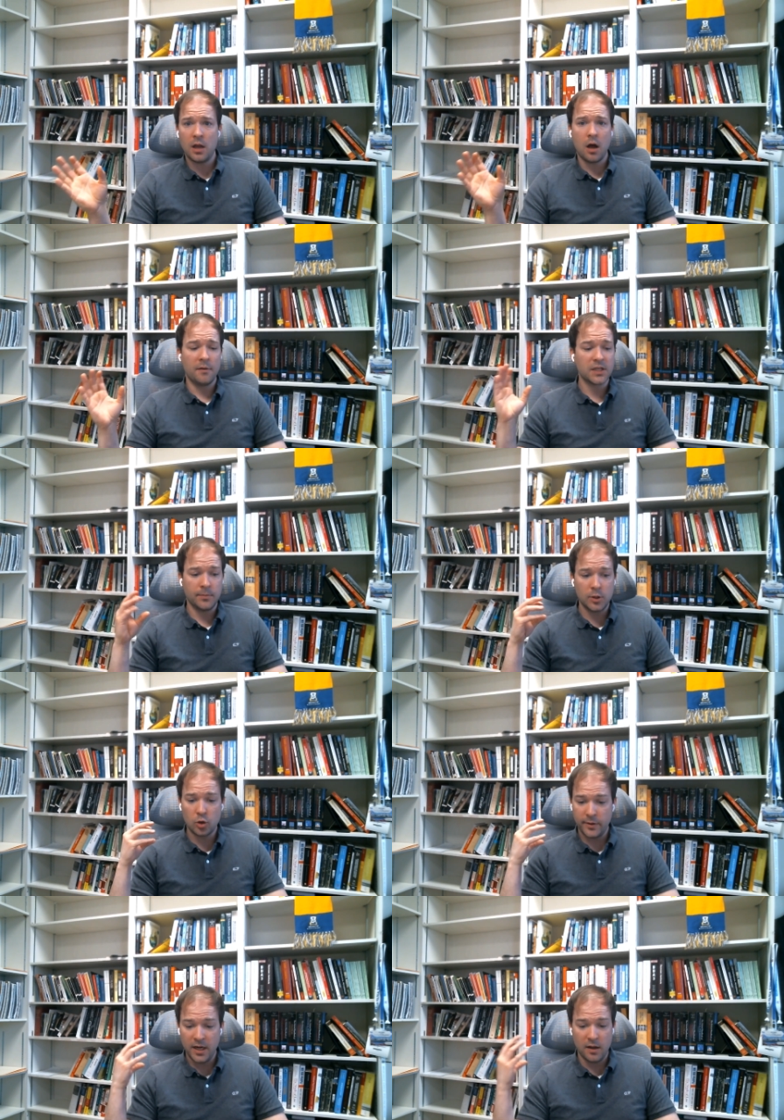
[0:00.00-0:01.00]
of some
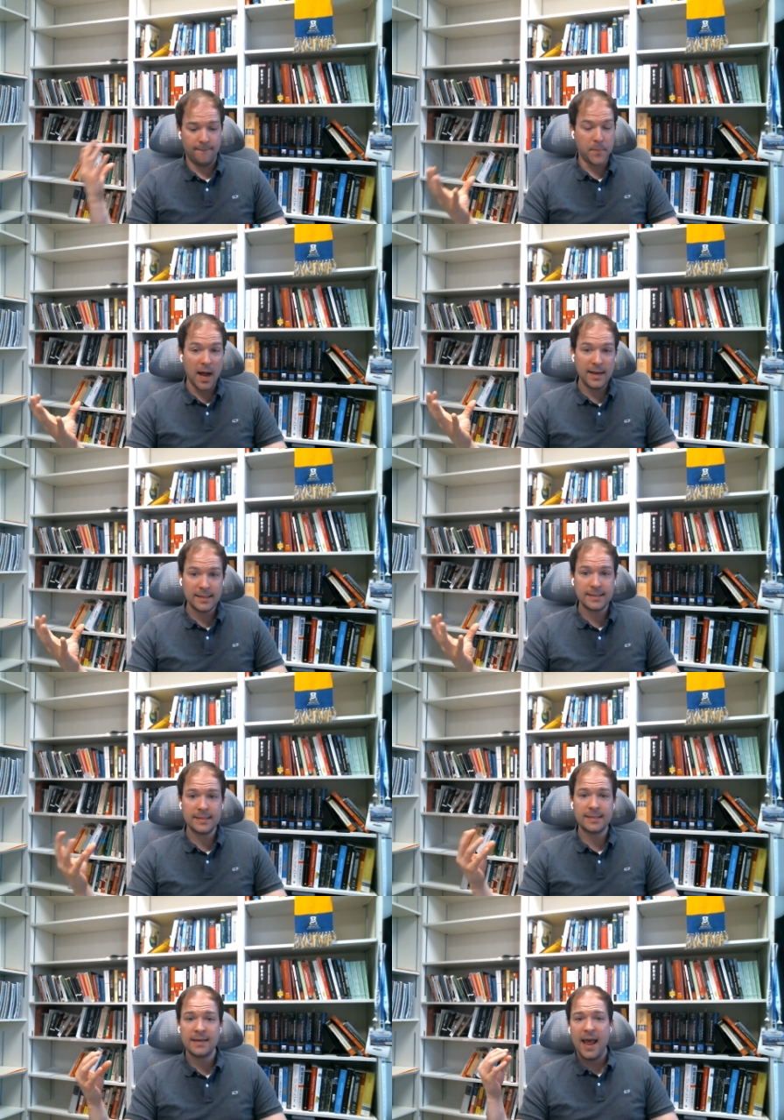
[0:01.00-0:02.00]
degree of
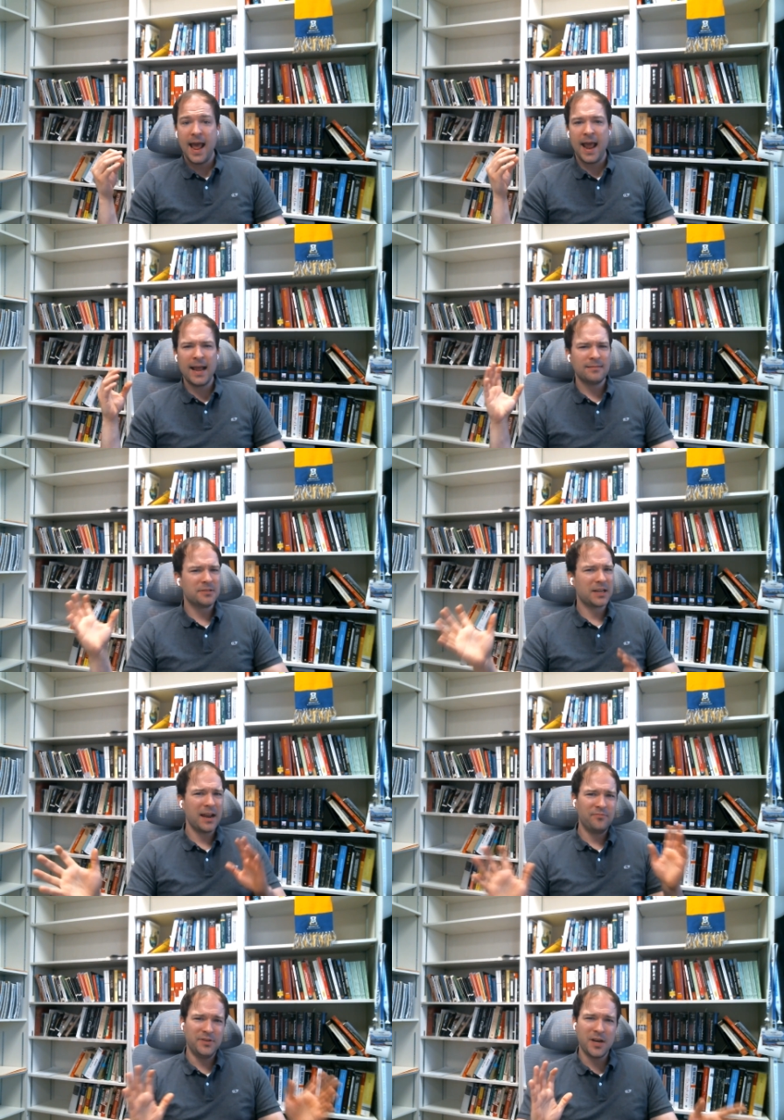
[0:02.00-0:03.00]
biases and kind
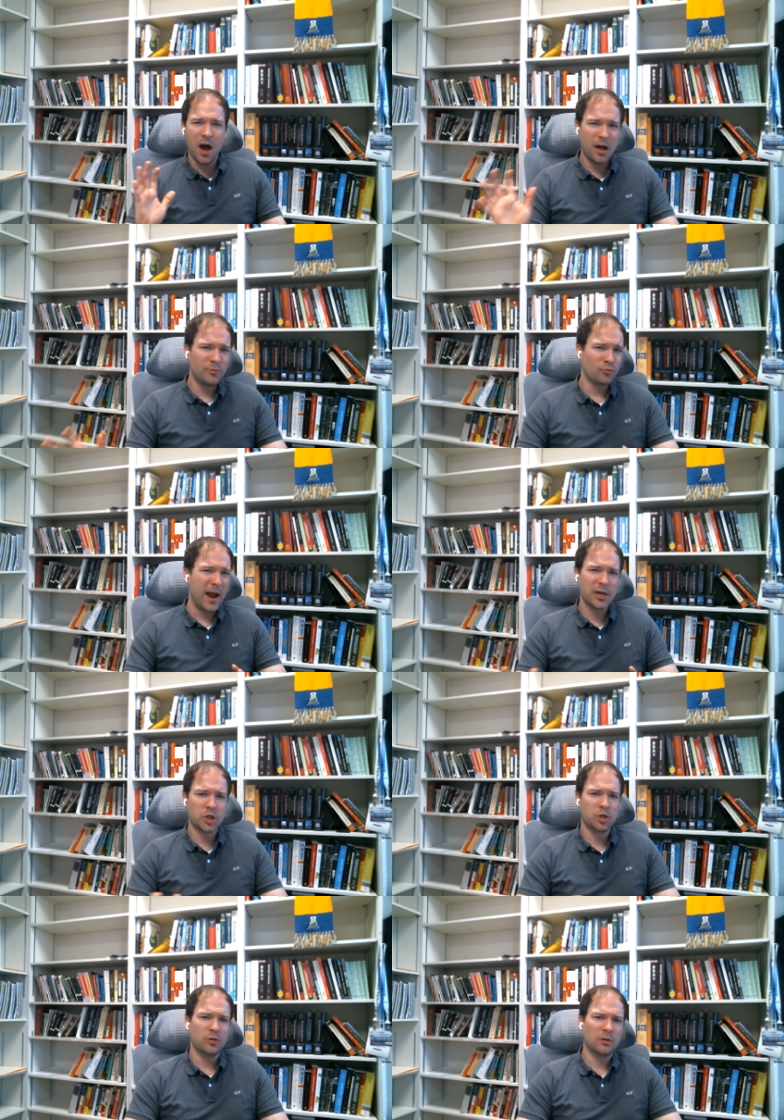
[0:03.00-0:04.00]
of
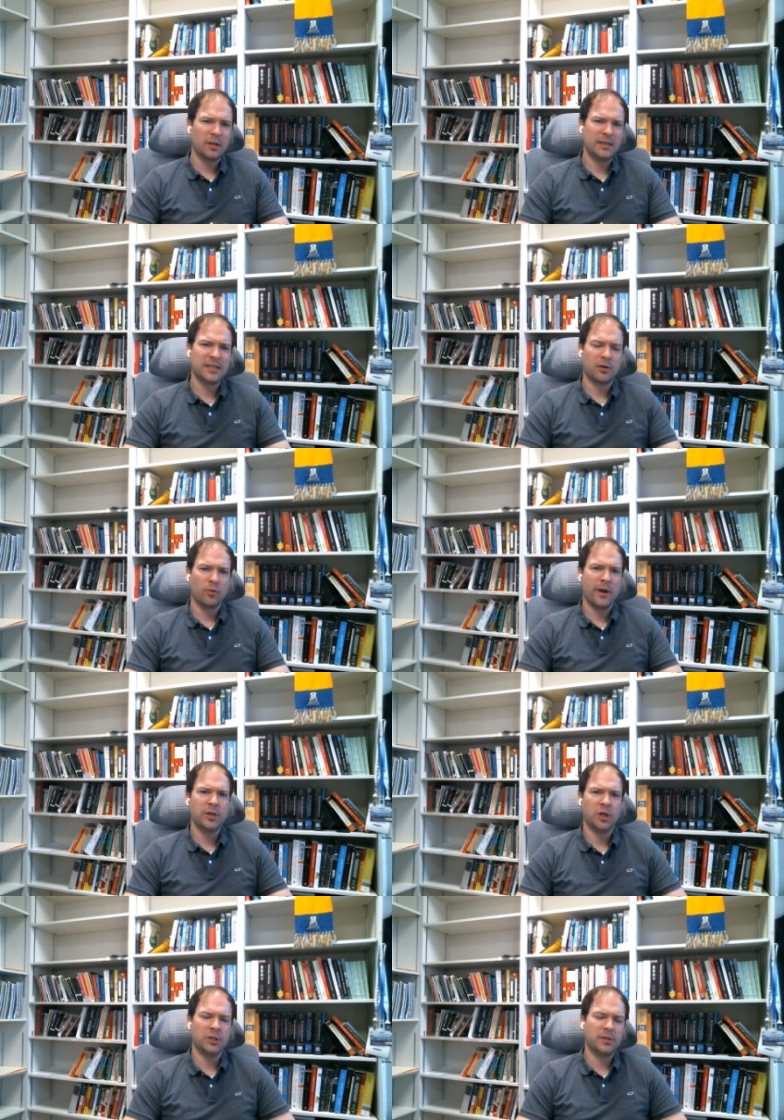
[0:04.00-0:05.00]
non-rational
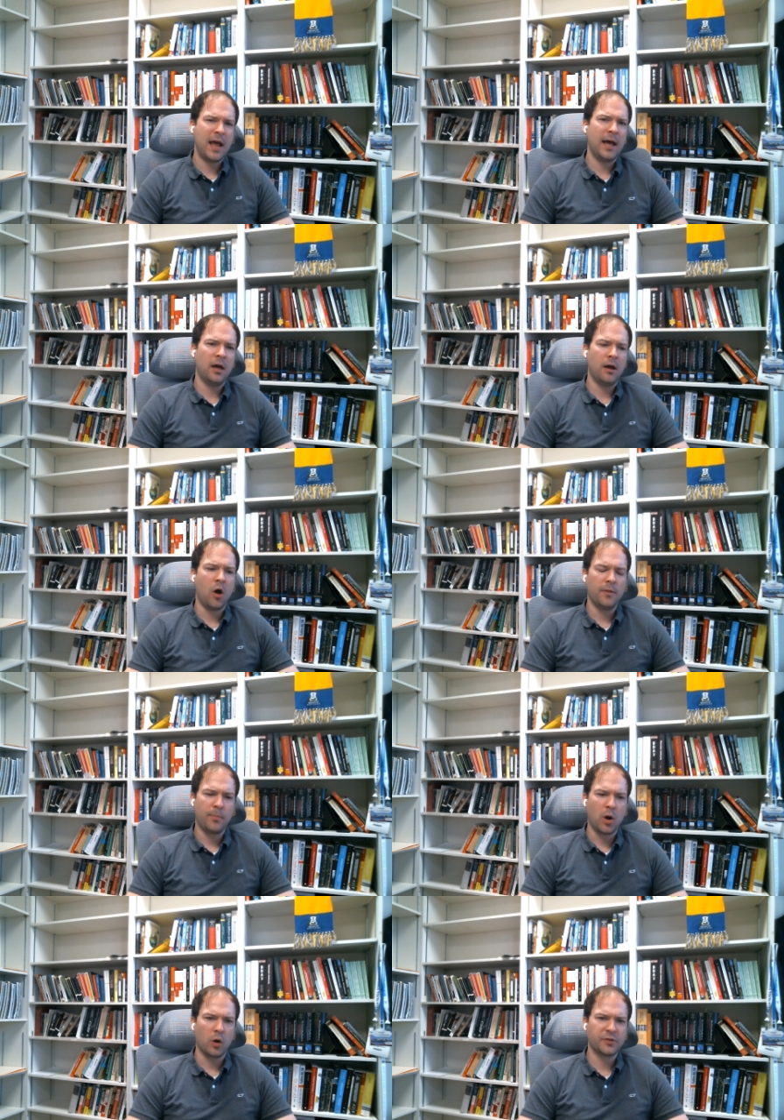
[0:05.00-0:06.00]
considerations on the
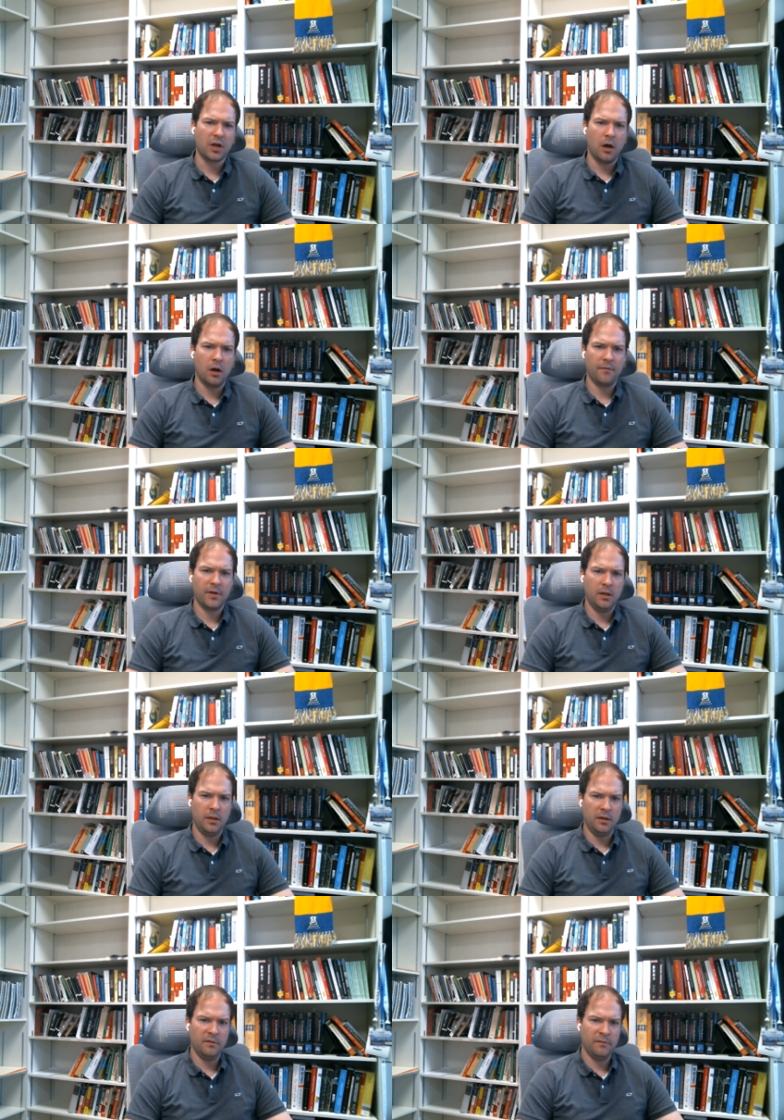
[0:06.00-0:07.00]
part of
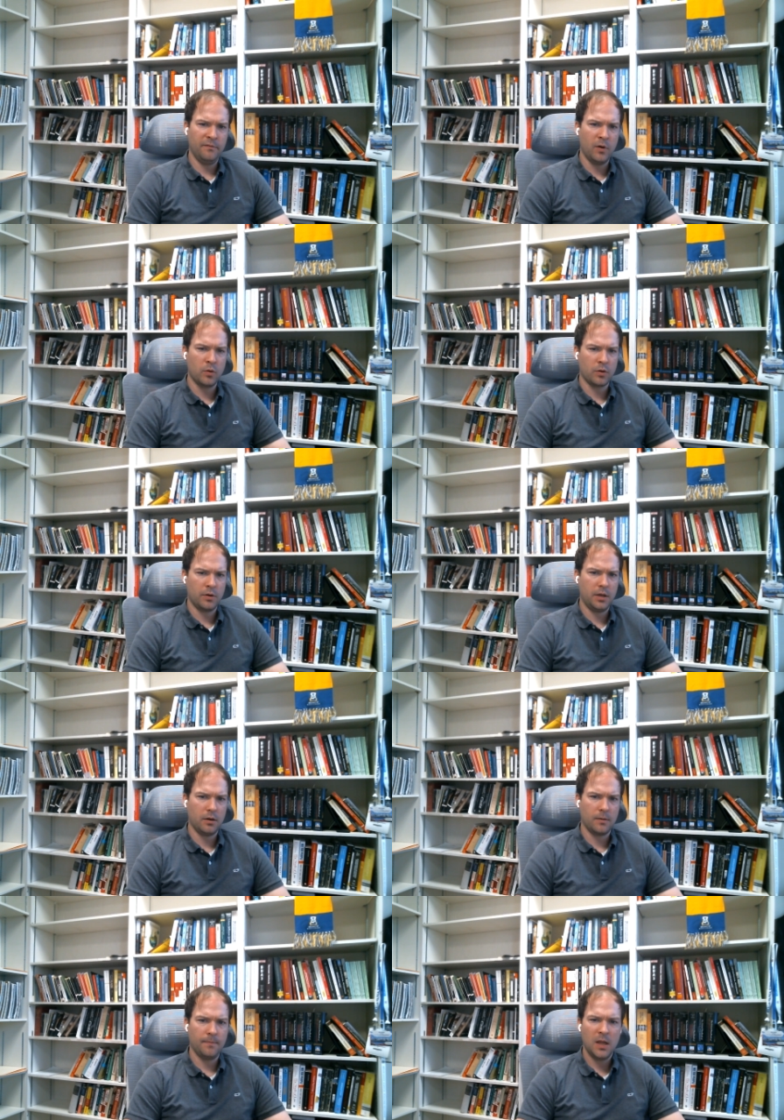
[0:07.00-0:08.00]
the voter here.